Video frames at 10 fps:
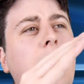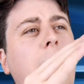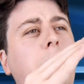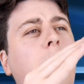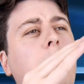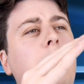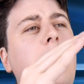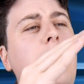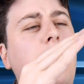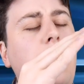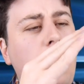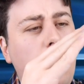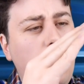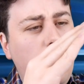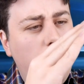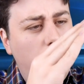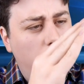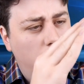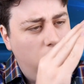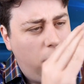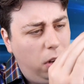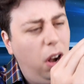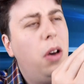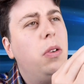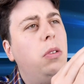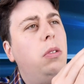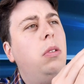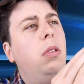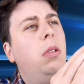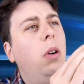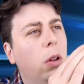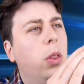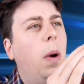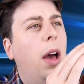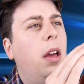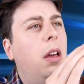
Make a laptop that doesn't close all the way.